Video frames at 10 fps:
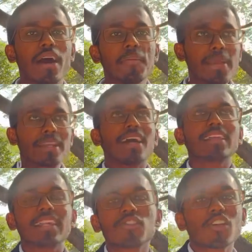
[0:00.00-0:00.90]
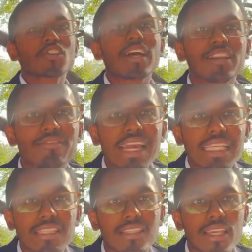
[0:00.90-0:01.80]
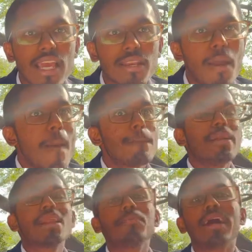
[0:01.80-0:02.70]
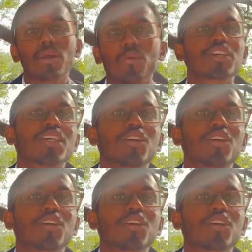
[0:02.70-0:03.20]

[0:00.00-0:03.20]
inculcating such kind of essence and build a better version out